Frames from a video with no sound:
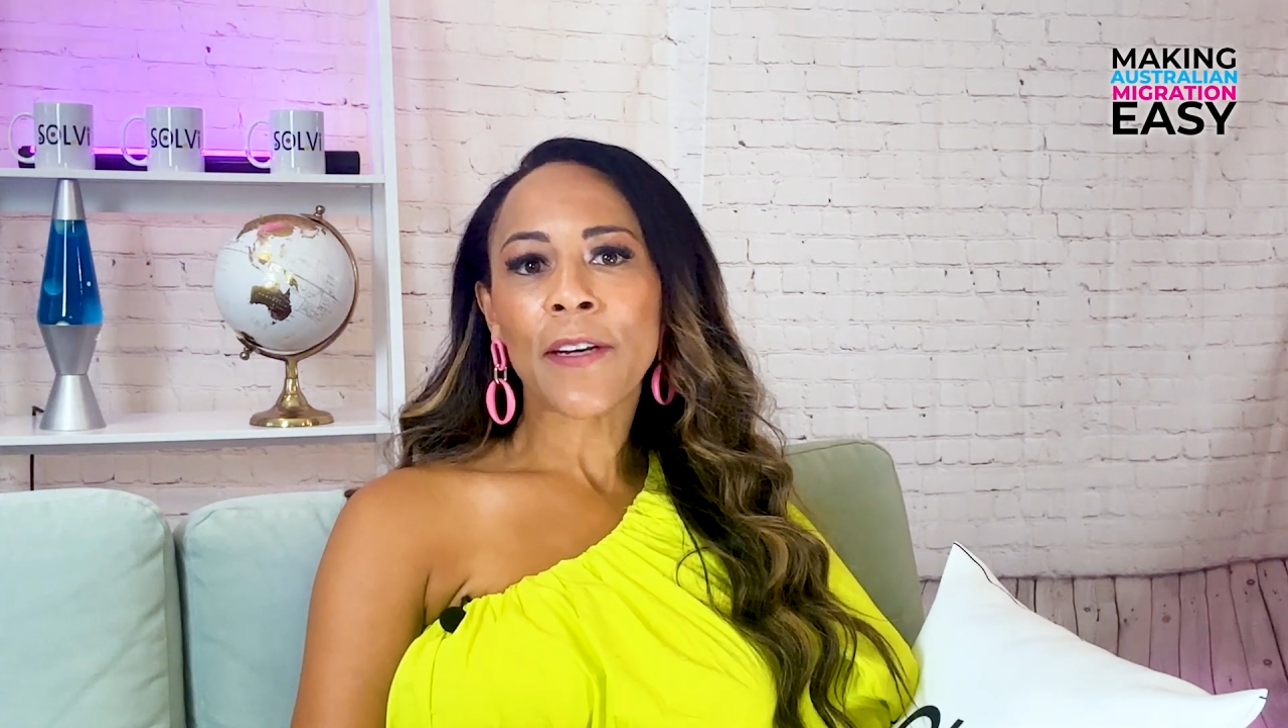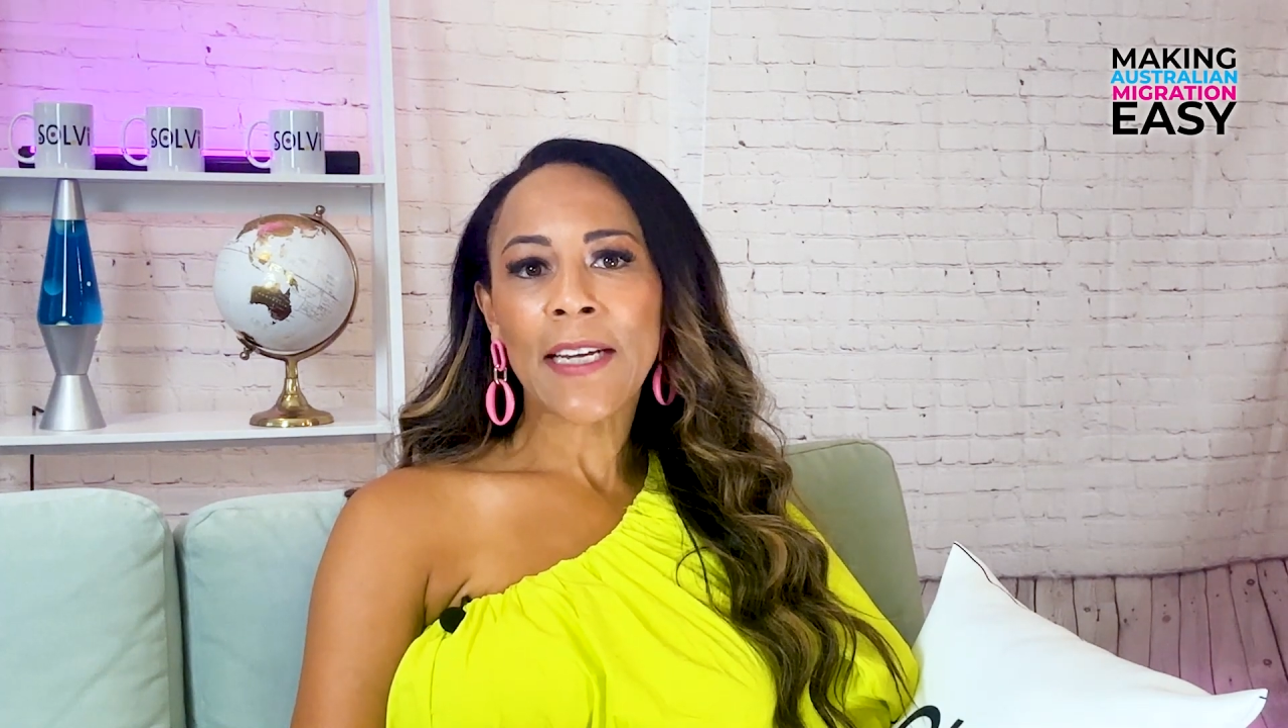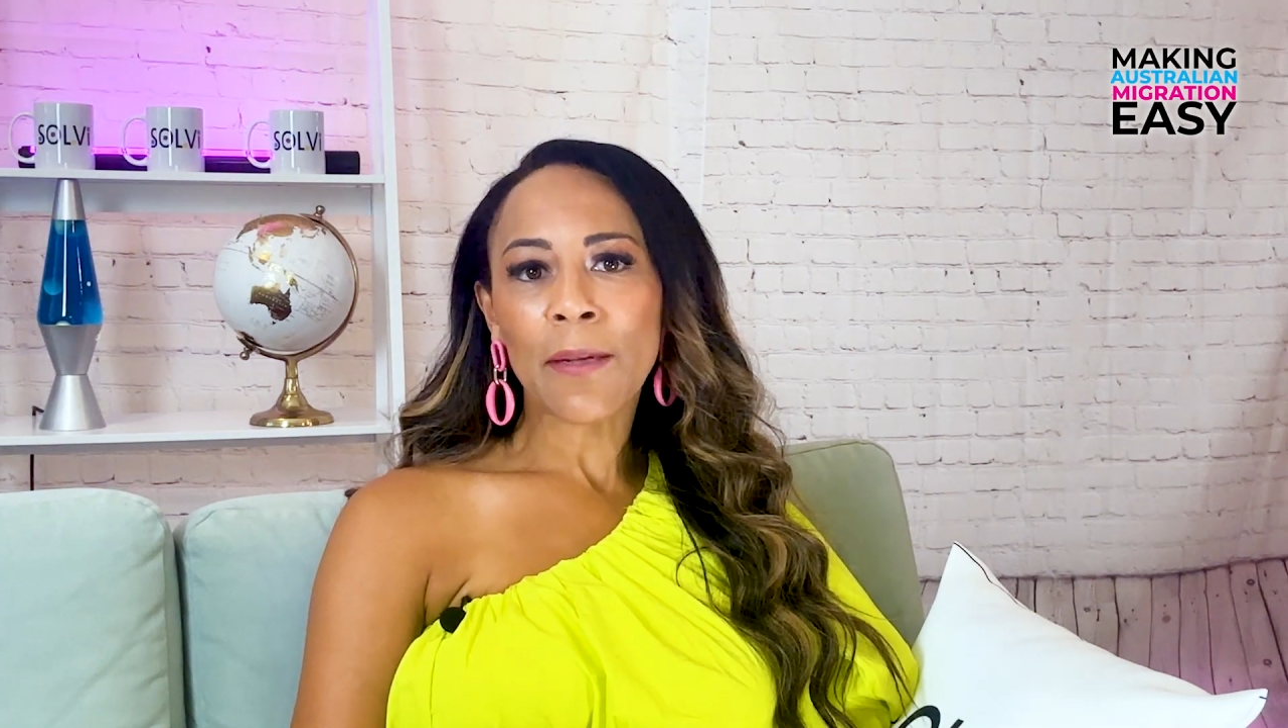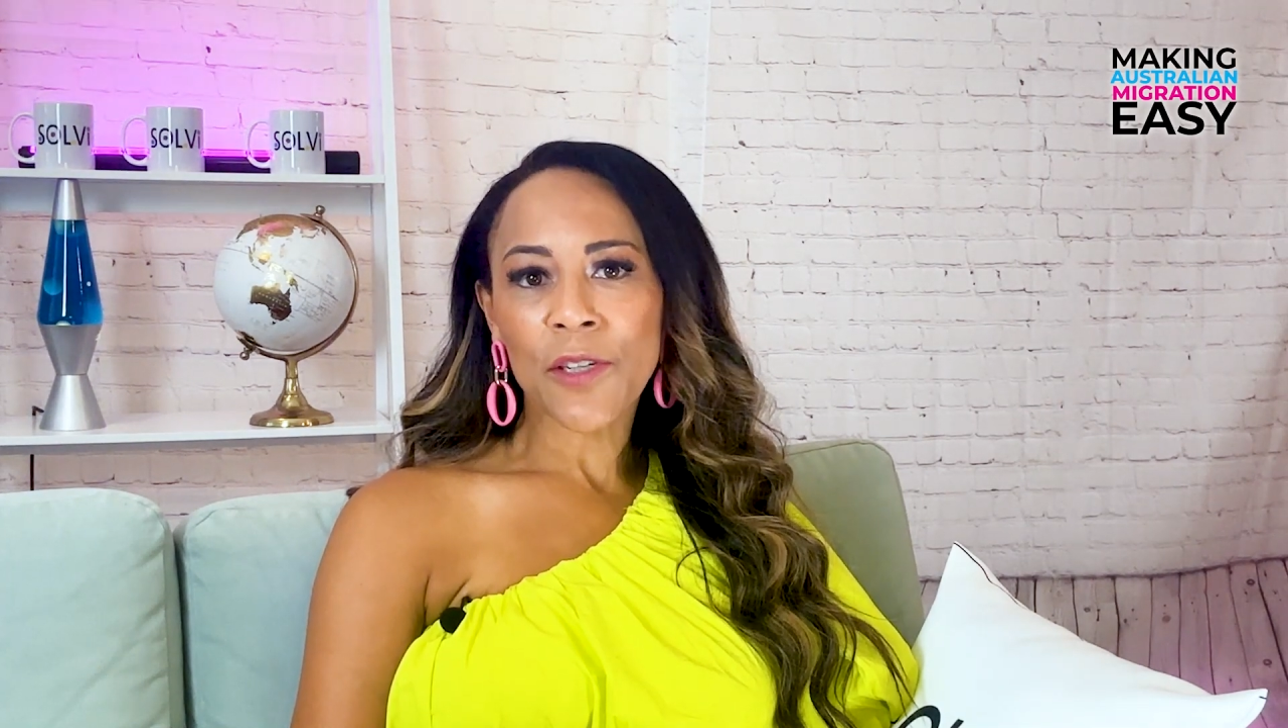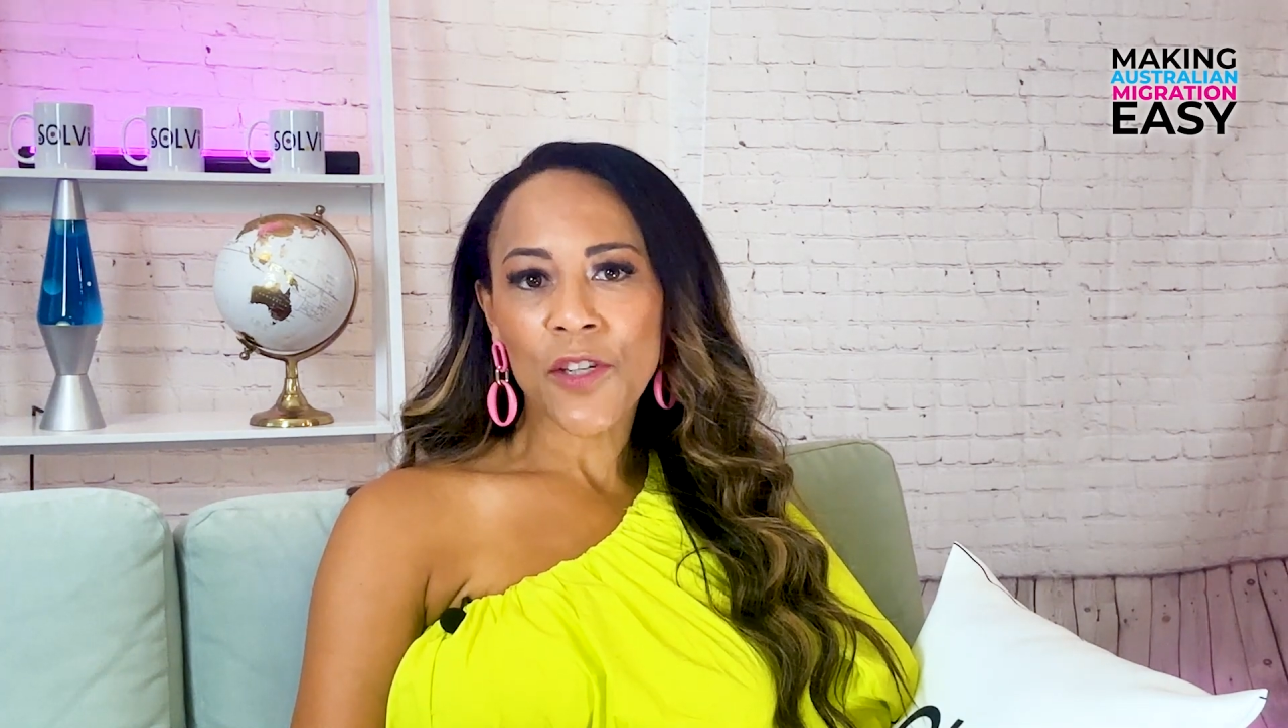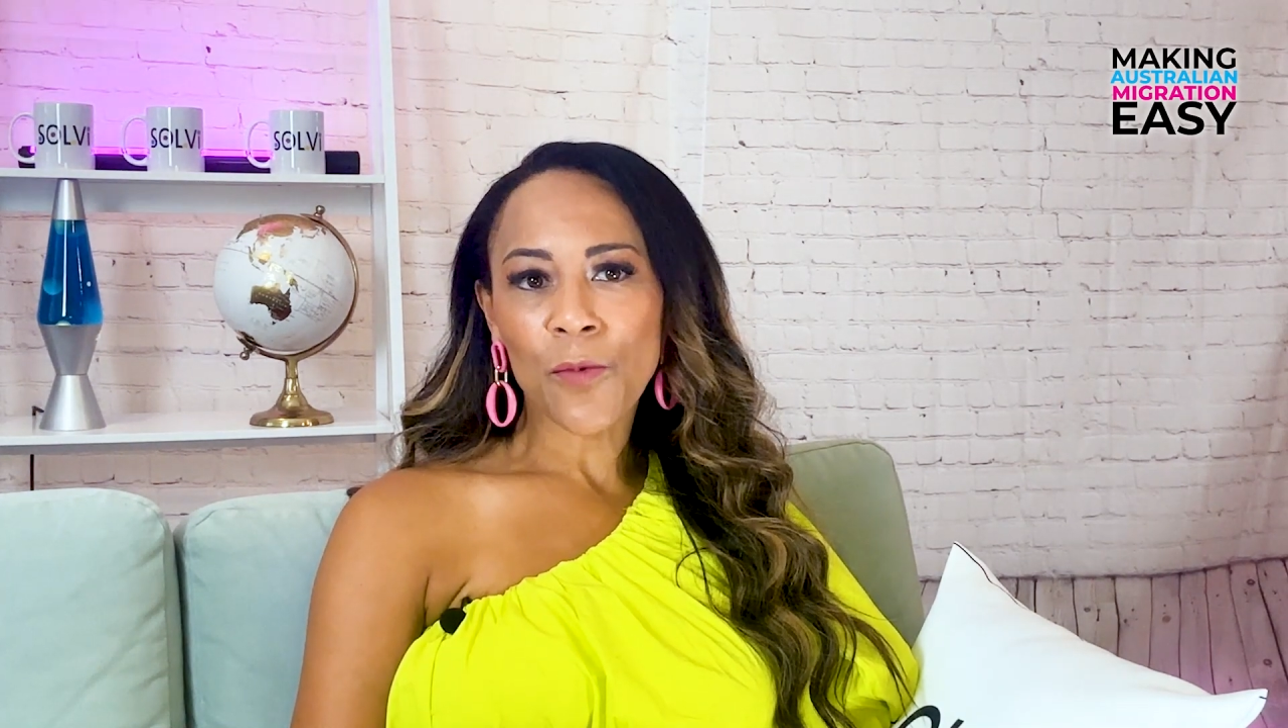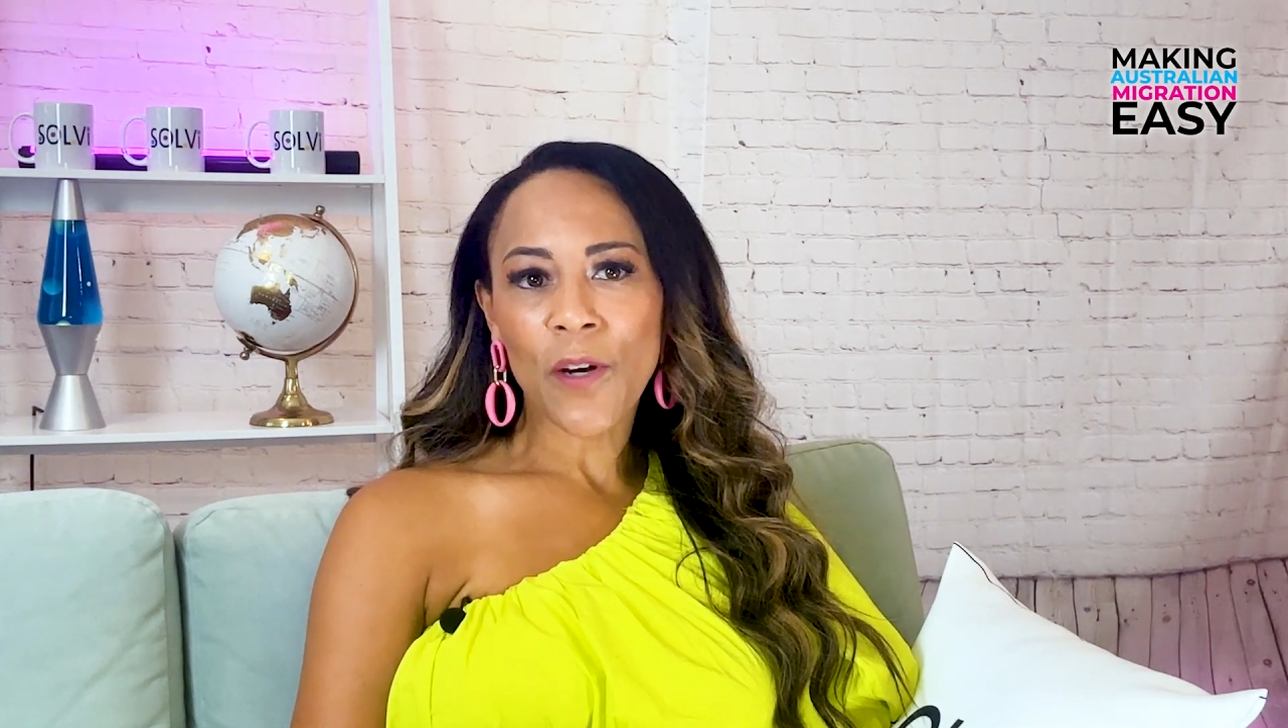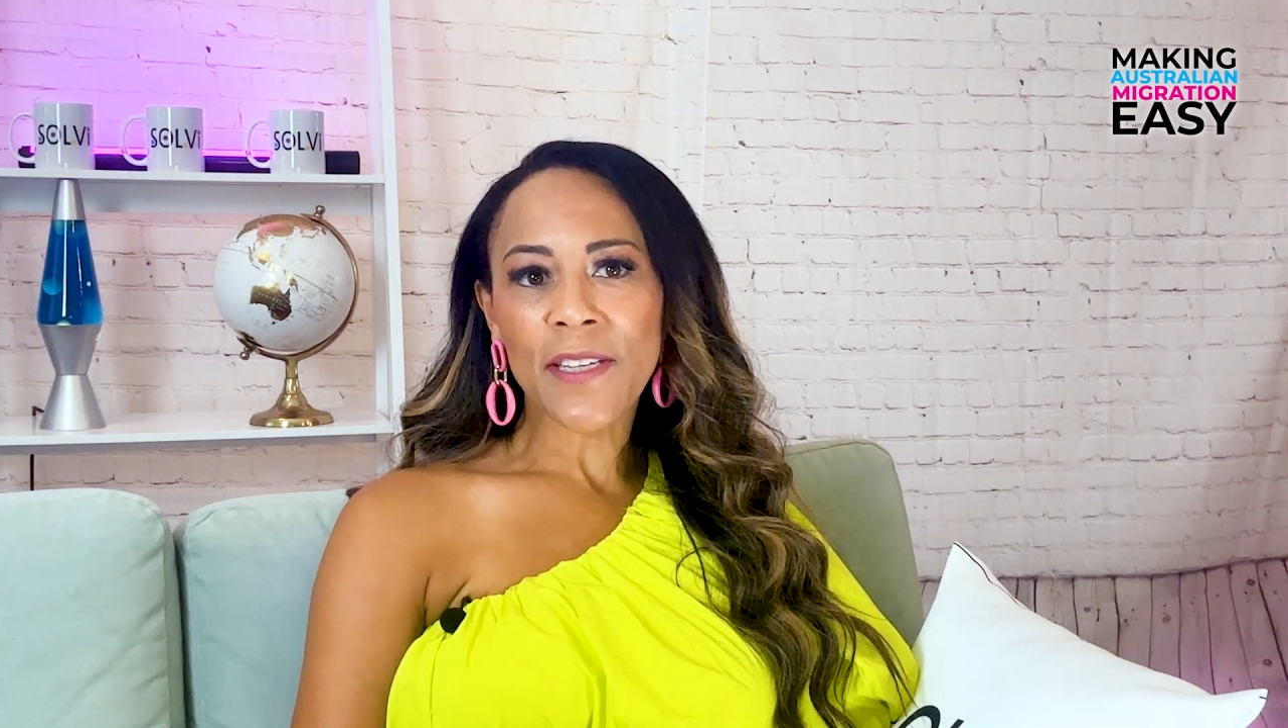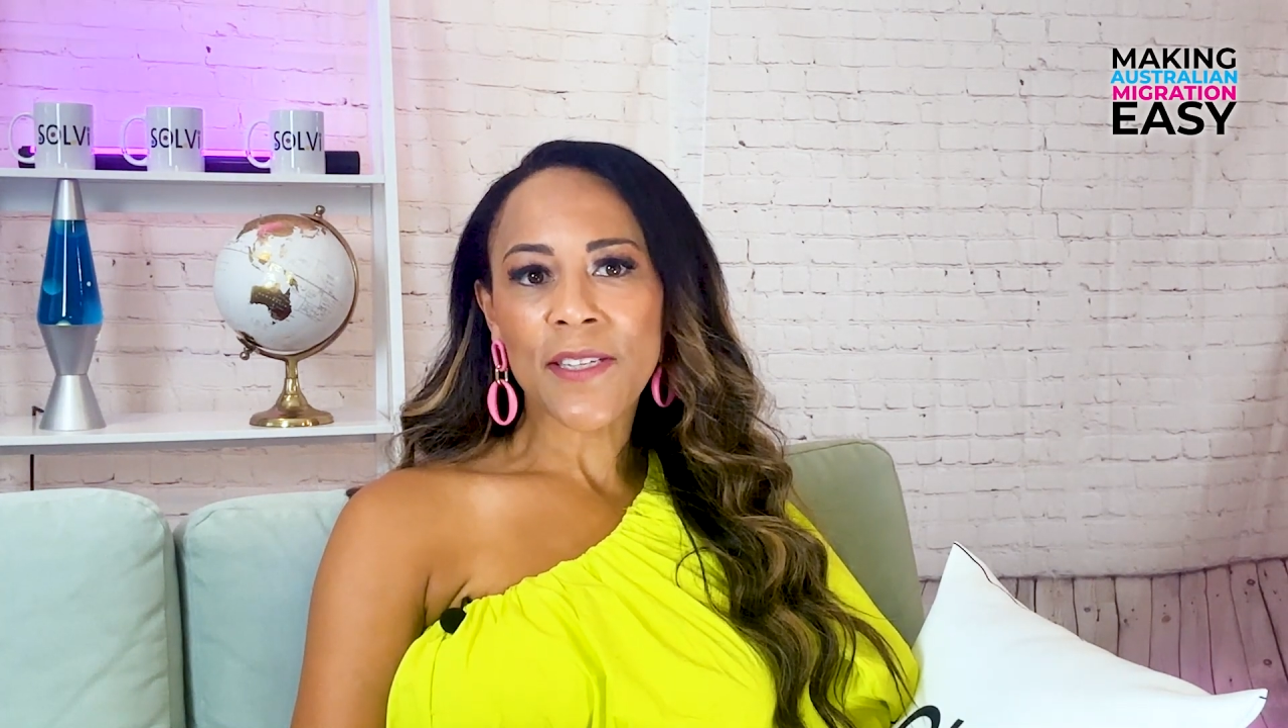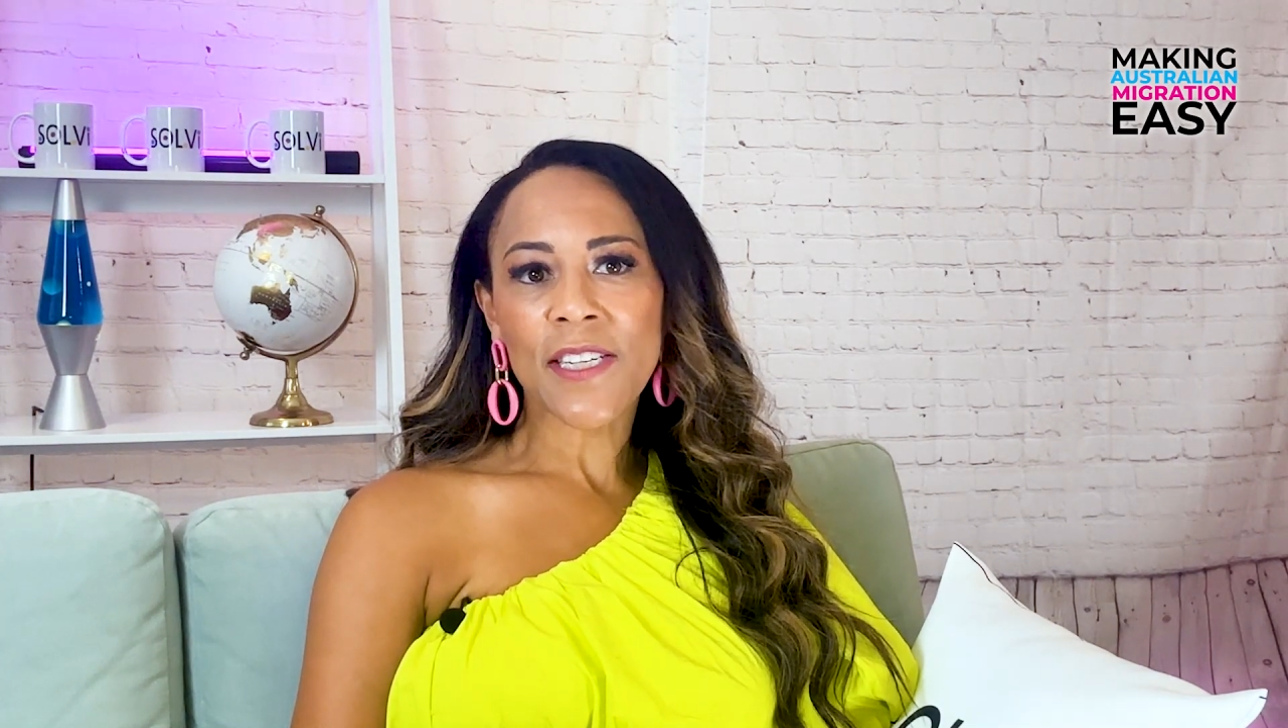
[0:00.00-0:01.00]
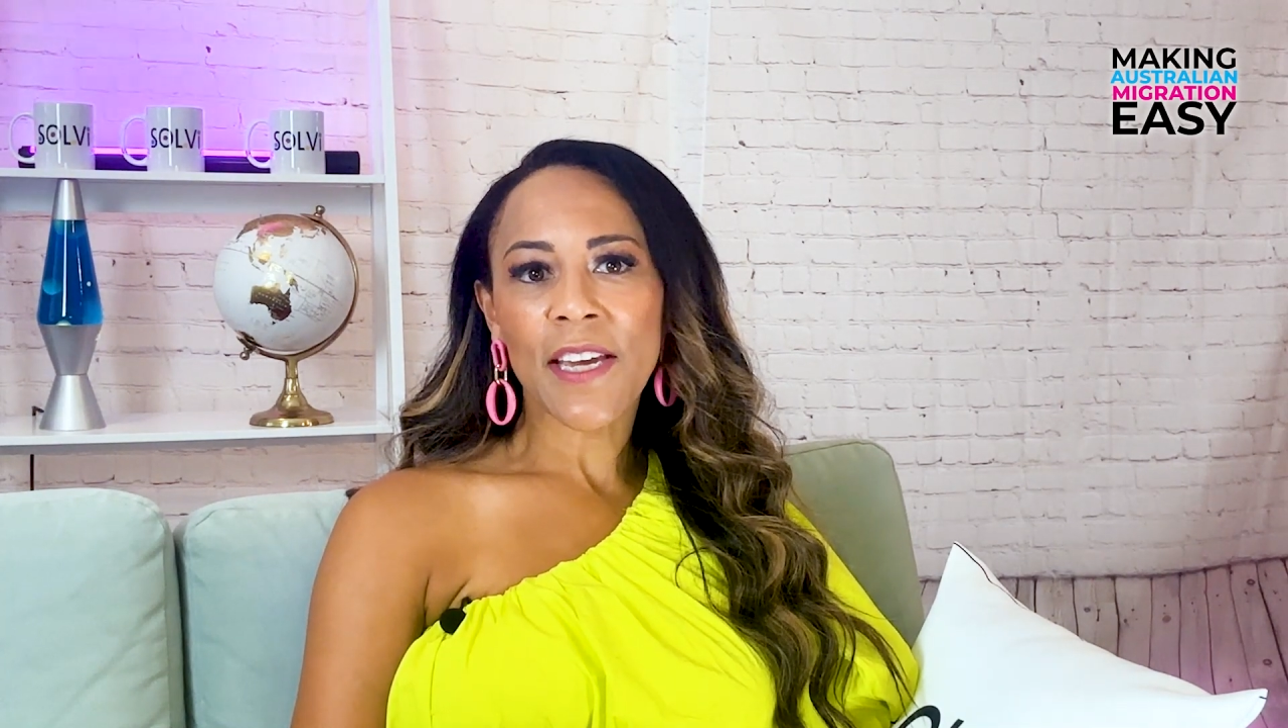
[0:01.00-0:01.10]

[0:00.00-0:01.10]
limited ways to